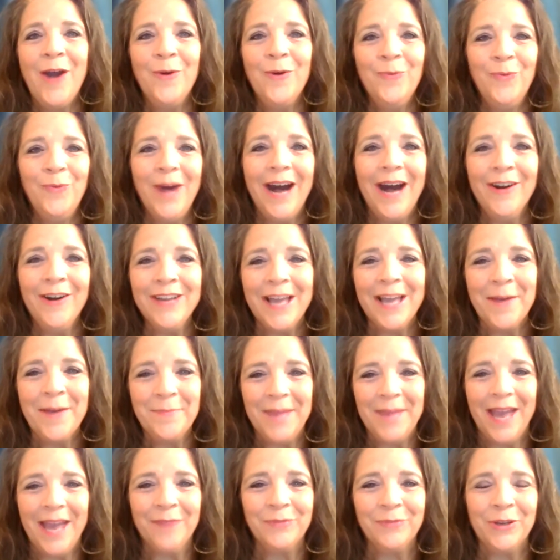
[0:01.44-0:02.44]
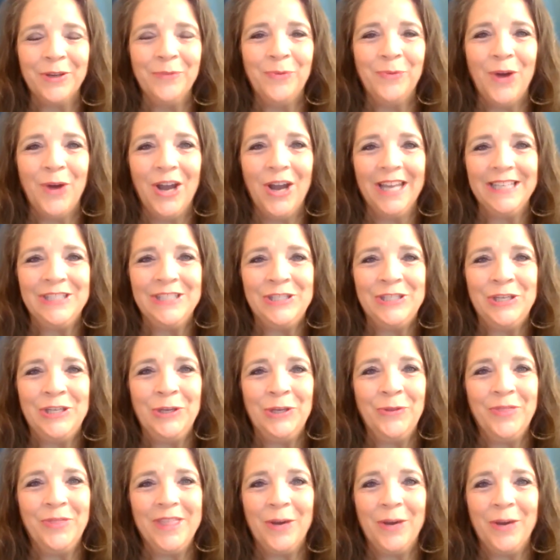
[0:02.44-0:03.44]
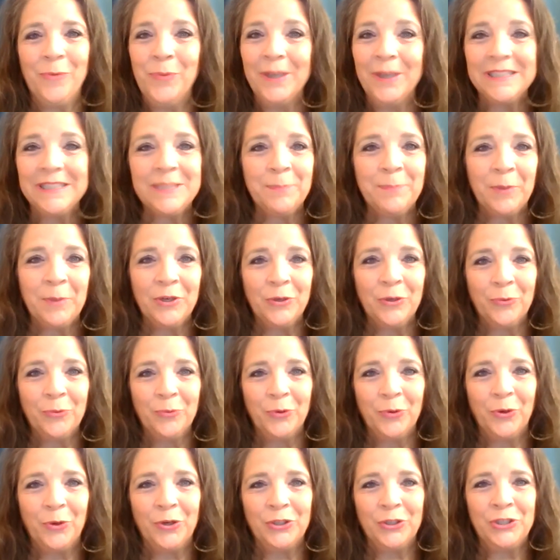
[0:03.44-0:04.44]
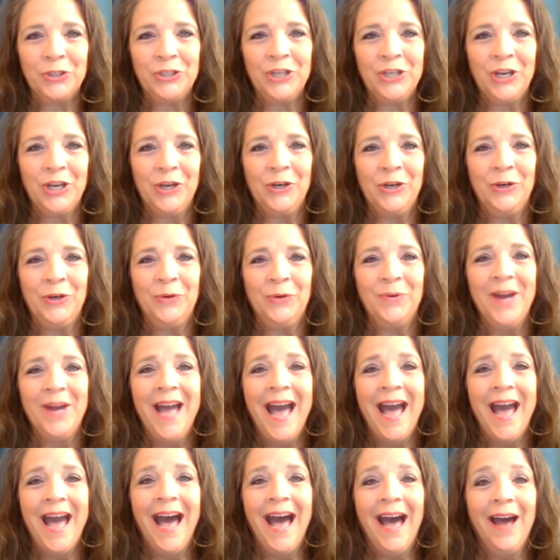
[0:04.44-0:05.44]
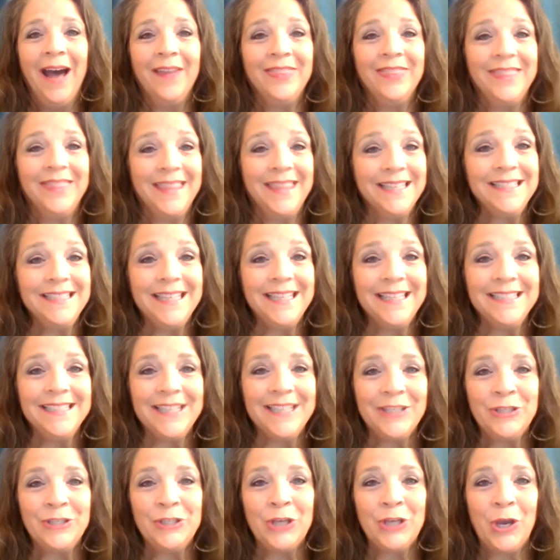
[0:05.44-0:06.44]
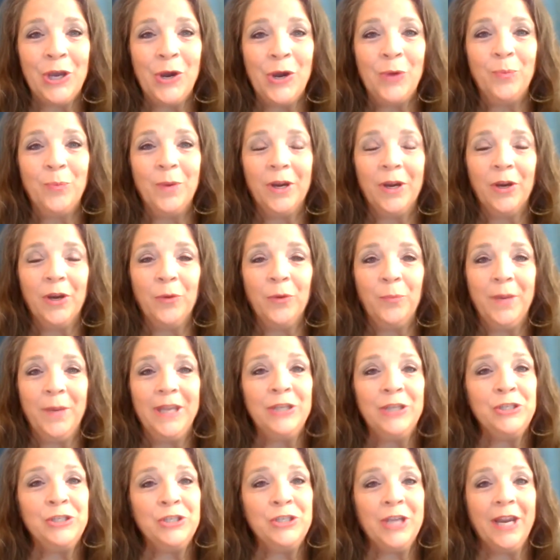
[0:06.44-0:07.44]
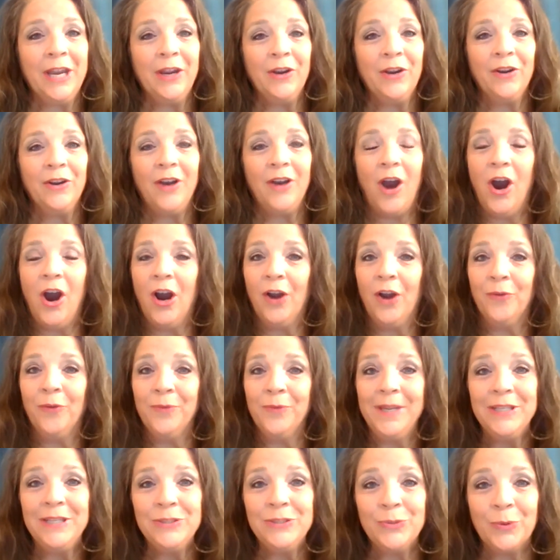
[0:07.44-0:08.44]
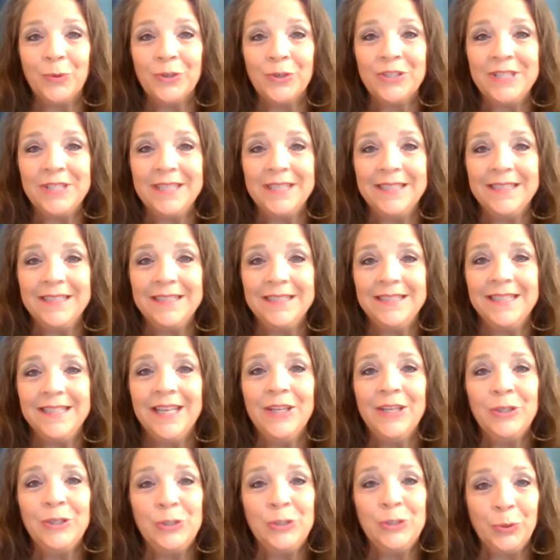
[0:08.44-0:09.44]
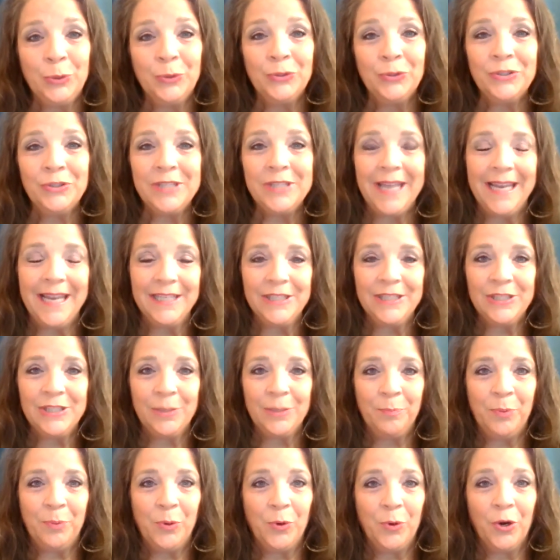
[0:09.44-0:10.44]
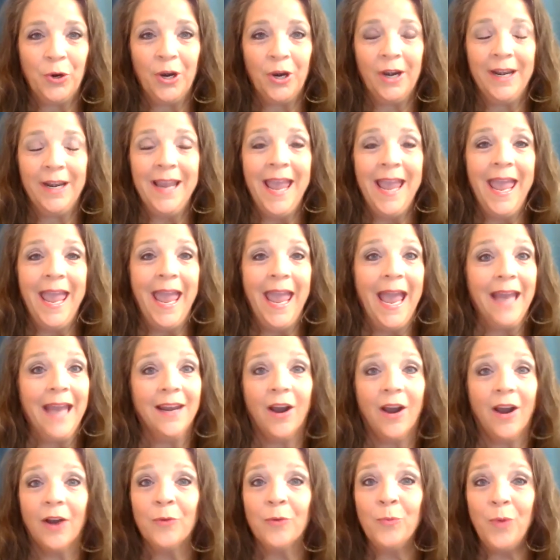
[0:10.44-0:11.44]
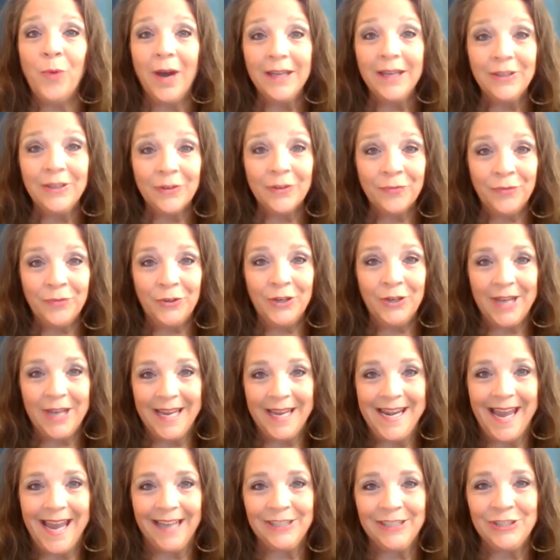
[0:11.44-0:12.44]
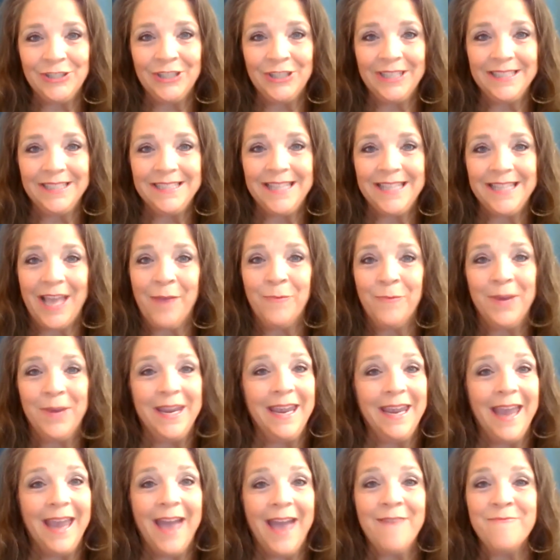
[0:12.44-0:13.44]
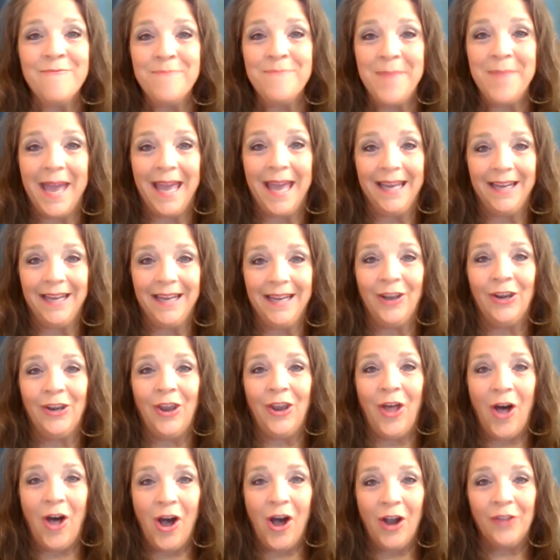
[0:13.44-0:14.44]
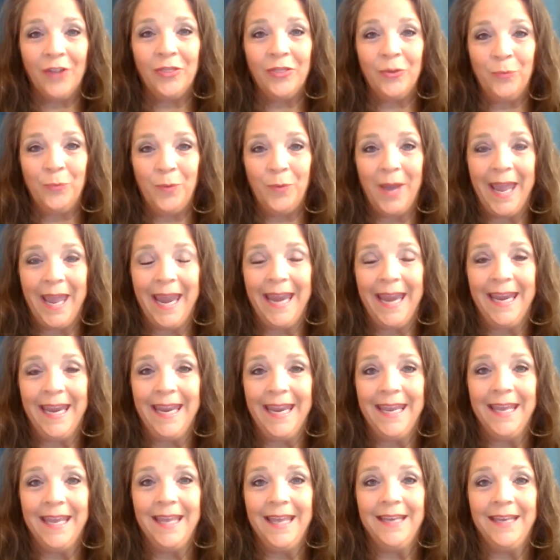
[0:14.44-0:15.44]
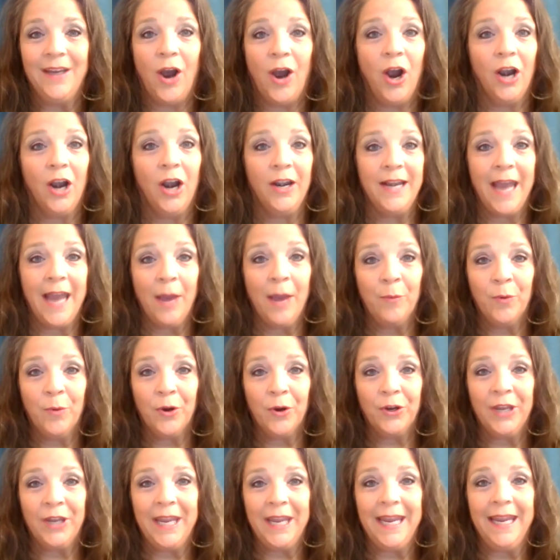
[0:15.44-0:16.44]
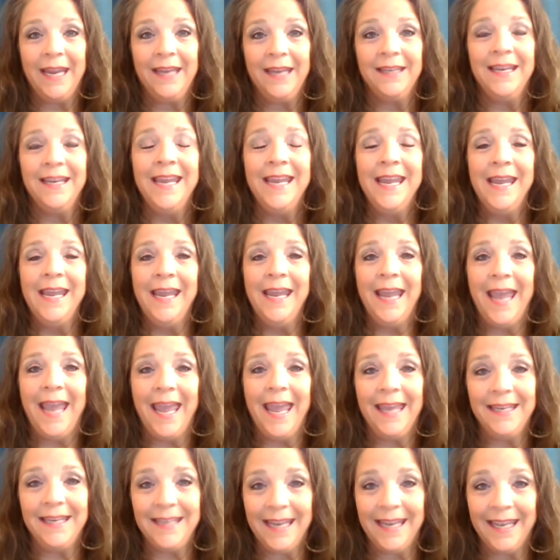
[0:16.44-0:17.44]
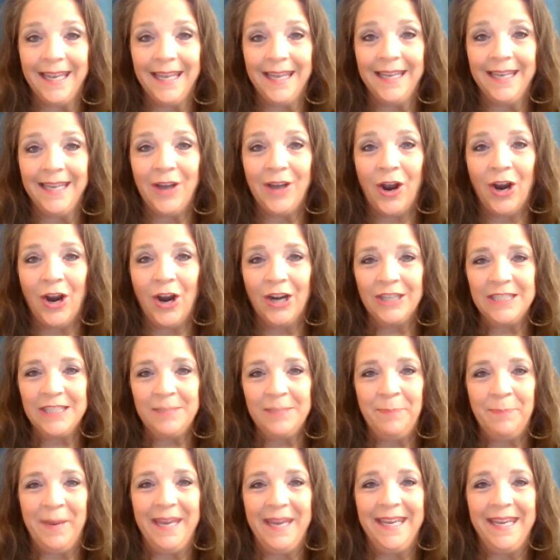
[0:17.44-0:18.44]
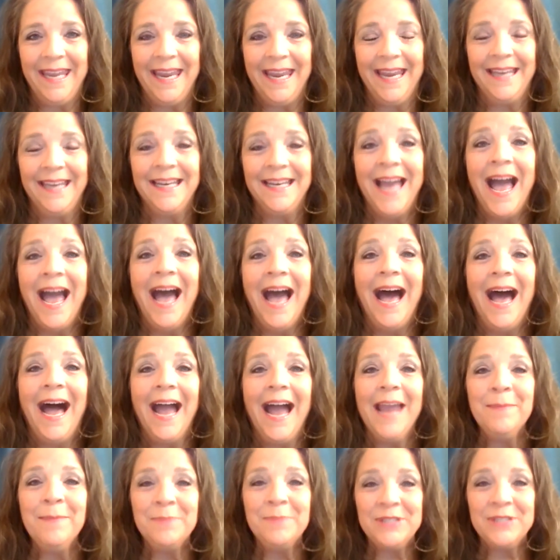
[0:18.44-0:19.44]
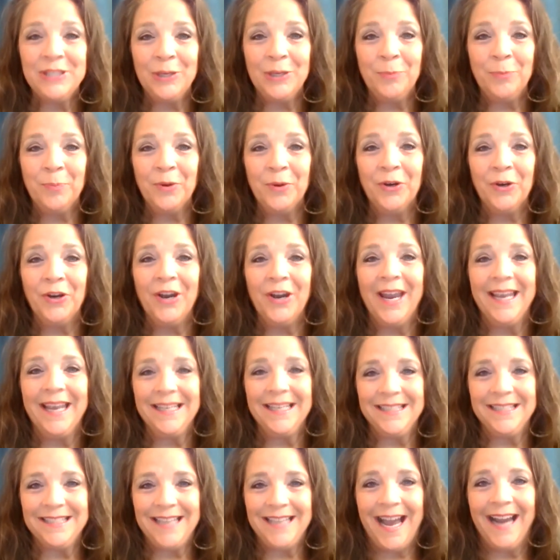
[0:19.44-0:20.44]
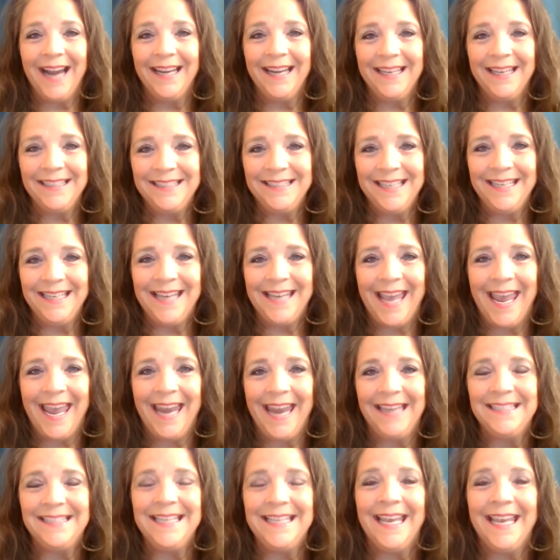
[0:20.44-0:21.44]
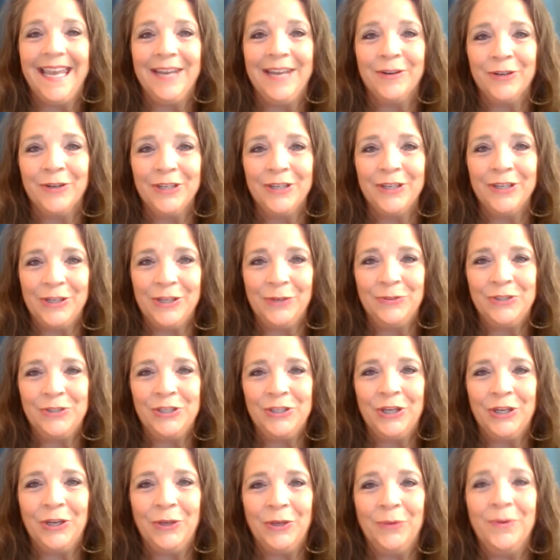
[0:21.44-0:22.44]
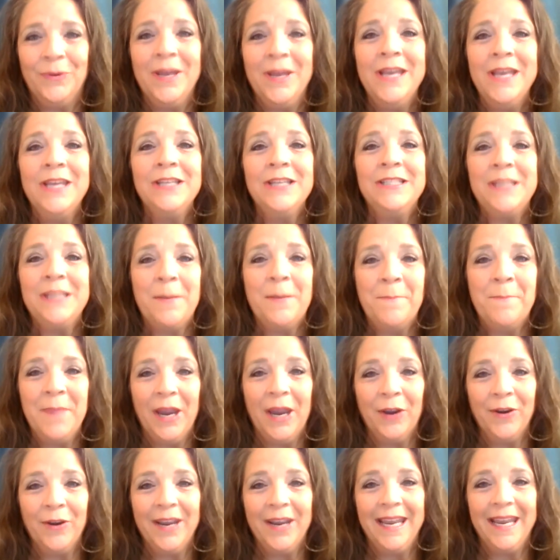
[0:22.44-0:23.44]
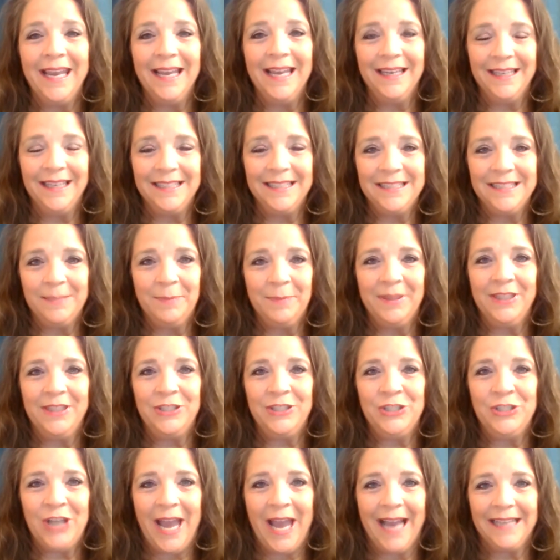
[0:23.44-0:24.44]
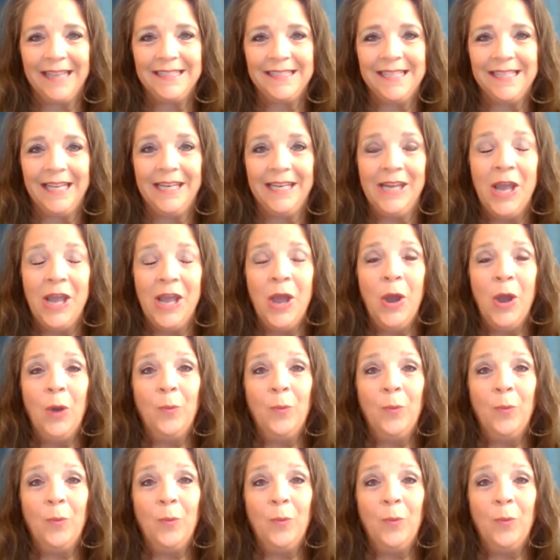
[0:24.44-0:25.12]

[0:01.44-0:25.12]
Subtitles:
Welcome, everyone, to the Whisper to Roar Show. This is a show where we share our resources, tools, and support, and our wonderful connections that we have met along the way in our networking and in our speaking. I'm super excited today to introduce you to Mary Elizabeth Jackson.